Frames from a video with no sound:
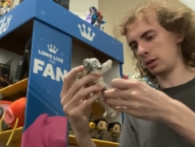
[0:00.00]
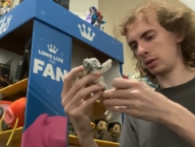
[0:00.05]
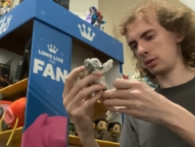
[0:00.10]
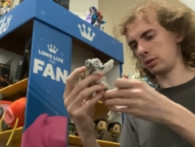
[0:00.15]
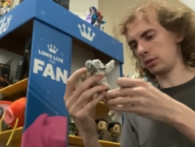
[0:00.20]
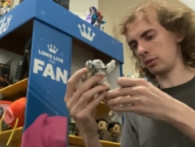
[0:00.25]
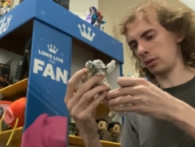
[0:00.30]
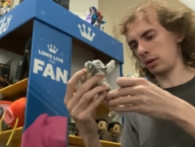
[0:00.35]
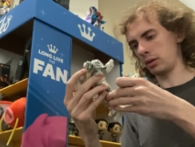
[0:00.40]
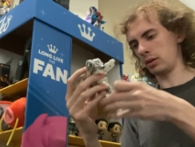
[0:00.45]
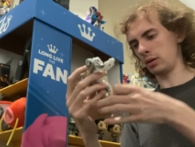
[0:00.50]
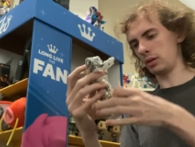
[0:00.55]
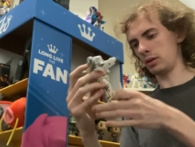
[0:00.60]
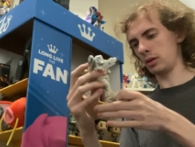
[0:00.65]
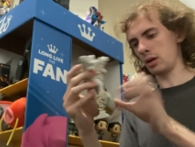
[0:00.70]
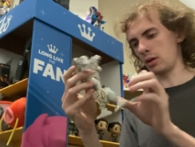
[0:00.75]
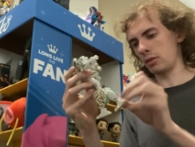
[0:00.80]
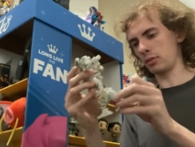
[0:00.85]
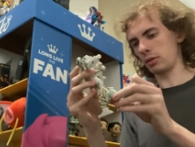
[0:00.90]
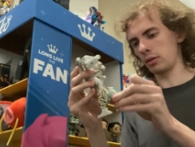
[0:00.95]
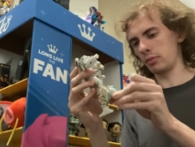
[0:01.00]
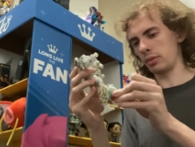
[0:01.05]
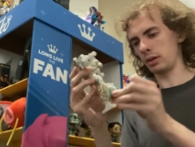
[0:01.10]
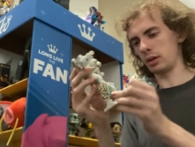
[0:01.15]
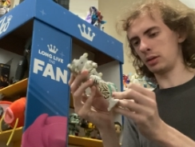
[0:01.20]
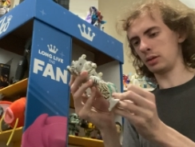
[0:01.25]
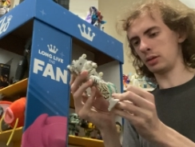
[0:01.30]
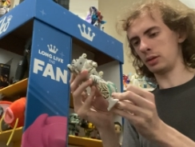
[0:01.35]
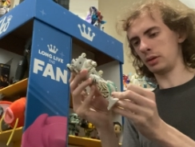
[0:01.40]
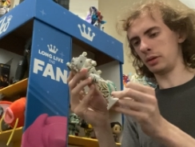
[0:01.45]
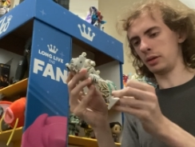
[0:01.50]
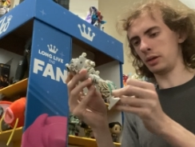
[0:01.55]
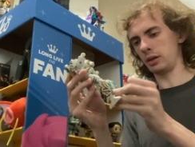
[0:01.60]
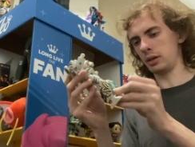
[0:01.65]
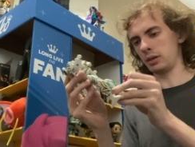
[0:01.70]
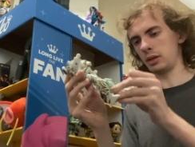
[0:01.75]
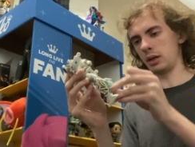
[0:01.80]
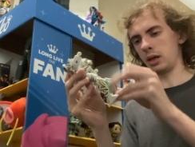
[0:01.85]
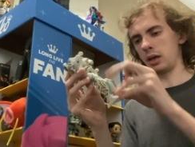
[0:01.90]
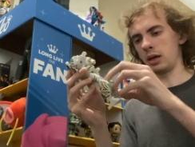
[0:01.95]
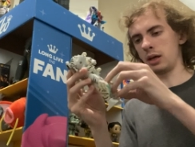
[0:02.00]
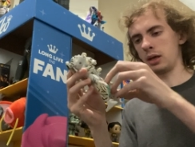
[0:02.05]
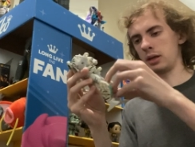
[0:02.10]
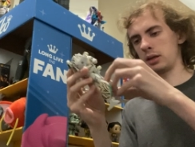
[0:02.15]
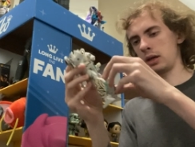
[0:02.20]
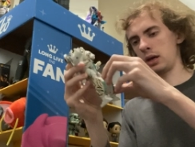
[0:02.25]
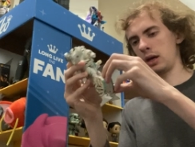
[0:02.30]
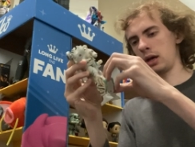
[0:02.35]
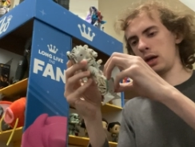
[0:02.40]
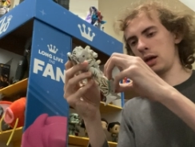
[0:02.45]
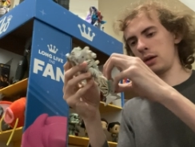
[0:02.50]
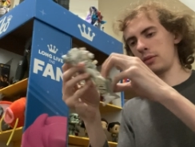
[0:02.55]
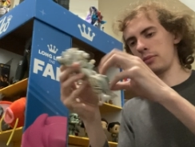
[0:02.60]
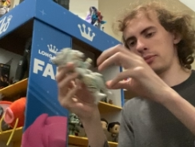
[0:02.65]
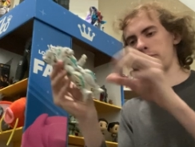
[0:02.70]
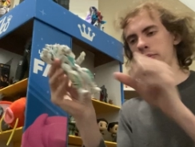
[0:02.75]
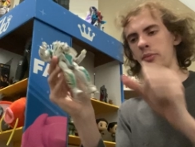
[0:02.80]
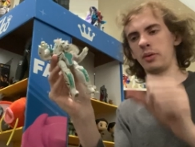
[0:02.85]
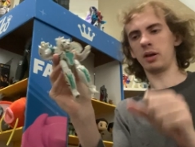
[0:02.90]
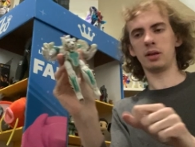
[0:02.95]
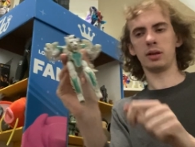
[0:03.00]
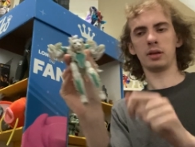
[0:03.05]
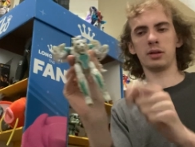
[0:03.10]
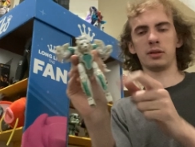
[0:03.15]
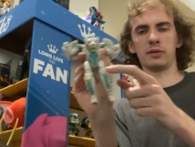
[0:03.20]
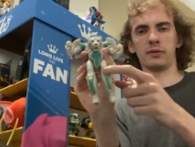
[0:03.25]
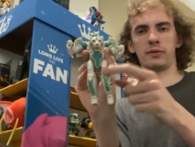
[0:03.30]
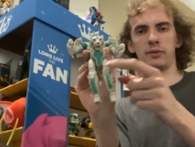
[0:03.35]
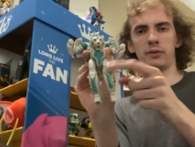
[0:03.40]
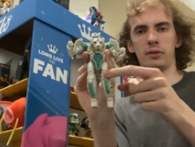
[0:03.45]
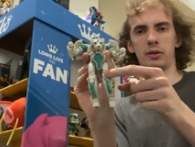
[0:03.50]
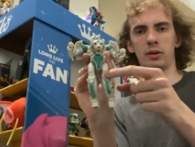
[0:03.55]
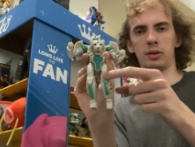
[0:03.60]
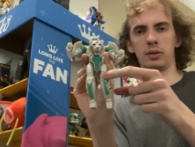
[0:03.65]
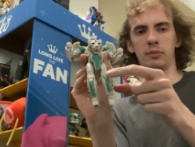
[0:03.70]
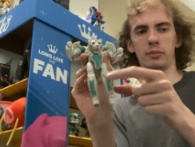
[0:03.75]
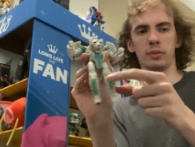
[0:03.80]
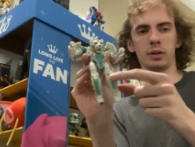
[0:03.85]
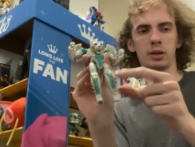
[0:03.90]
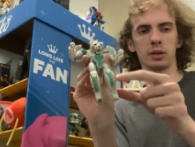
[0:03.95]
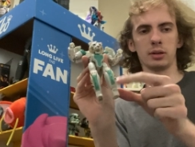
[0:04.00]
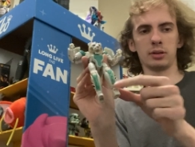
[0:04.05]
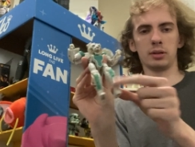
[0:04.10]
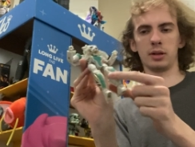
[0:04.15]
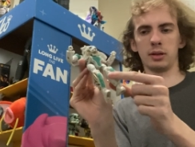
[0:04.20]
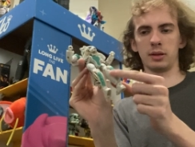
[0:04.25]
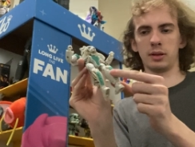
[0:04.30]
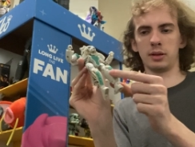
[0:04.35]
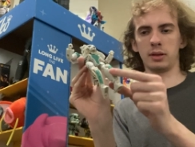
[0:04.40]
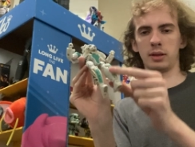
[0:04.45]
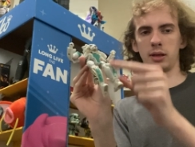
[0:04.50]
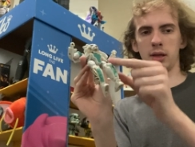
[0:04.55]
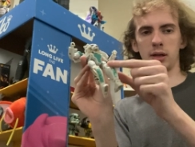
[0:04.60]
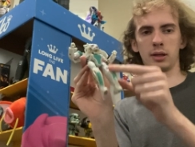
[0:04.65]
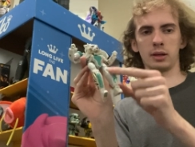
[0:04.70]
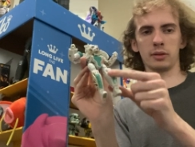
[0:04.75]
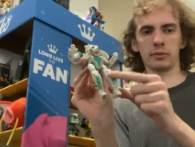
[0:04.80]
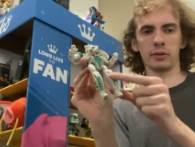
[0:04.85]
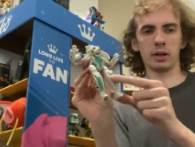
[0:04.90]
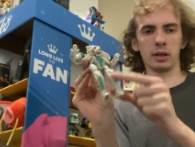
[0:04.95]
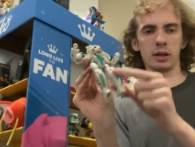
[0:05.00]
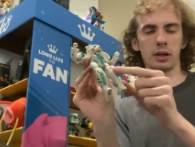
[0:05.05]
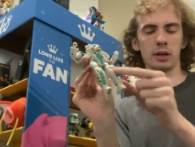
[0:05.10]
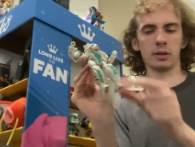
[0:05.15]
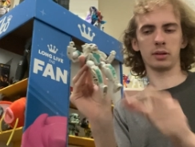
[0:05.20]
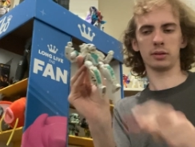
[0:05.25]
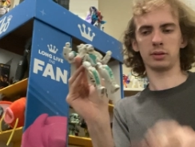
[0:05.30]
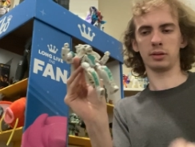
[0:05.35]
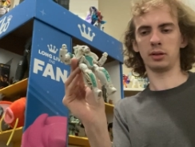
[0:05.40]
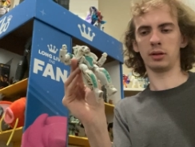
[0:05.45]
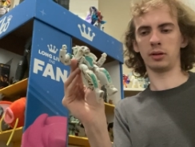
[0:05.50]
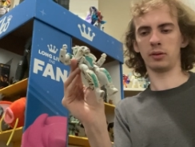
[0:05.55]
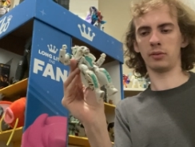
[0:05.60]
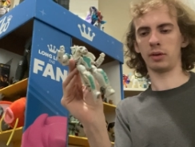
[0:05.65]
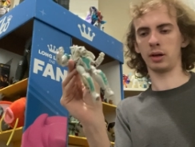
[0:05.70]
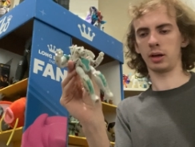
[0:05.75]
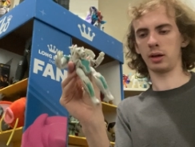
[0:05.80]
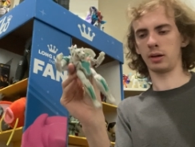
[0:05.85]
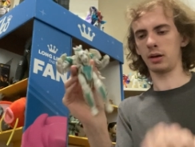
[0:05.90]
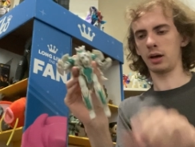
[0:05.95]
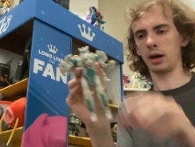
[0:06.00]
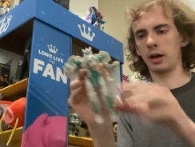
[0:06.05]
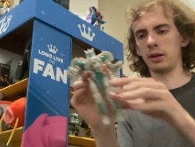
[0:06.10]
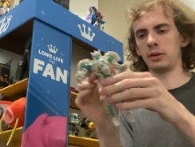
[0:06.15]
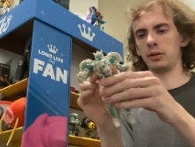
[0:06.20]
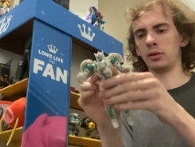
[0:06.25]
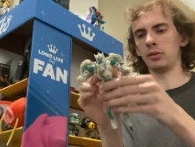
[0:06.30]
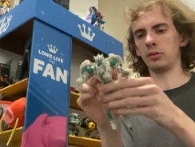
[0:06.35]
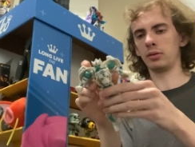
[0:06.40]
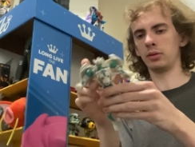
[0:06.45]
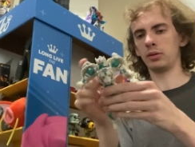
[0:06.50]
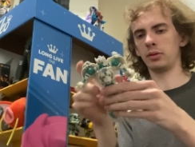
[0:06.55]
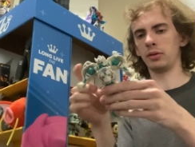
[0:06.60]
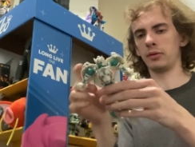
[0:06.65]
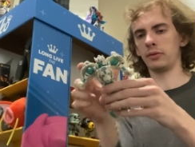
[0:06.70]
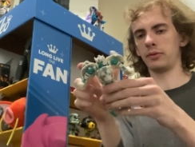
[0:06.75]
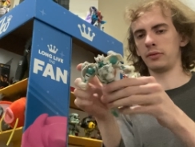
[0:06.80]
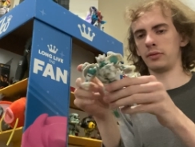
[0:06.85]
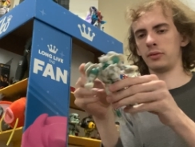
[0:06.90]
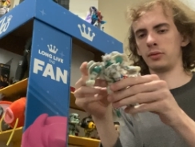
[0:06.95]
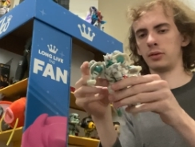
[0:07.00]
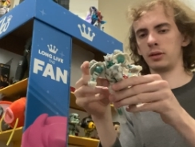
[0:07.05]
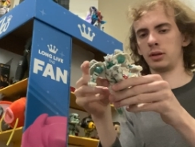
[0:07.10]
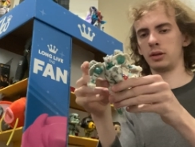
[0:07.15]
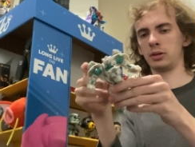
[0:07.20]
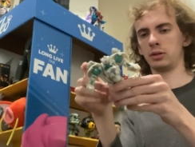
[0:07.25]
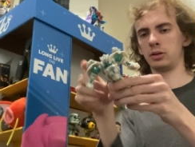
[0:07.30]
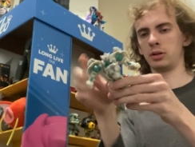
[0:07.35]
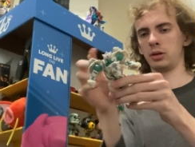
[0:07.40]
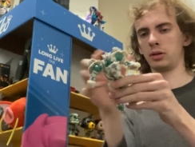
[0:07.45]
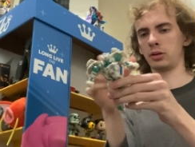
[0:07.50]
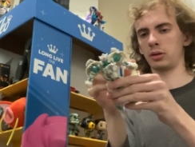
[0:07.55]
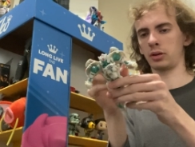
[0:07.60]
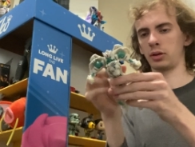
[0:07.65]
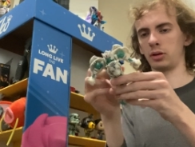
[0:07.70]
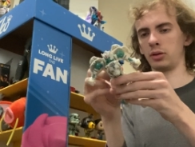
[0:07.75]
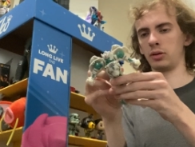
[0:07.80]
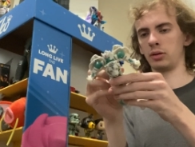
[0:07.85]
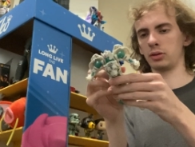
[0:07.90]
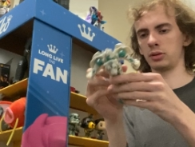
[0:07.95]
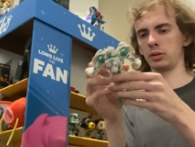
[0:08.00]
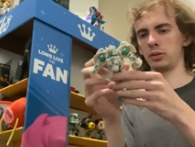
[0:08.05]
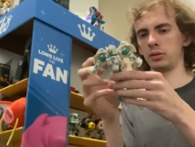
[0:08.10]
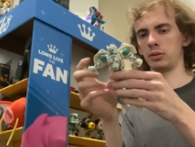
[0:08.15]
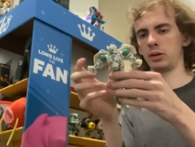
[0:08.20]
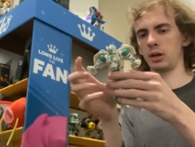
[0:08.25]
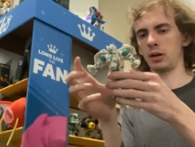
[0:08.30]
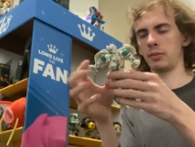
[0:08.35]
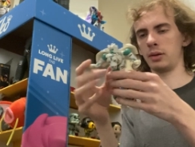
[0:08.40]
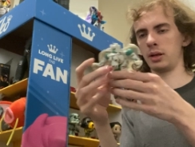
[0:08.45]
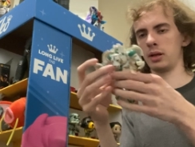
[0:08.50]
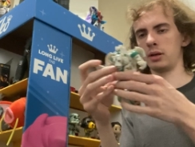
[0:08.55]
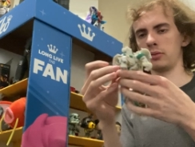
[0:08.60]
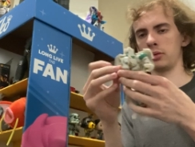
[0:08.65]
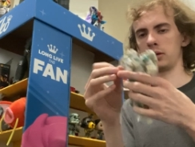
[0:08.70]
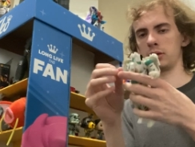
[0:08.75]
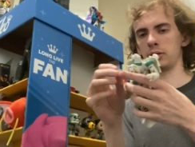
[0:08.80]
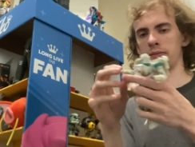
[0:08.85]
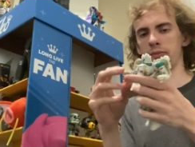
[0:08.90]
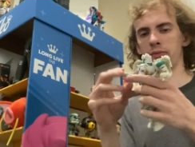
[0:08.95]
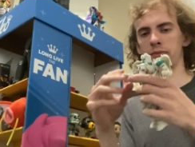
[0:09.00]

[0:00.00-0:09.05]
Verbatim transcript: So could, yeah, we could bend his knees. He can't bend his foot because the thing right there is in the way. I don't know if Cheetor can also do that, but anyways.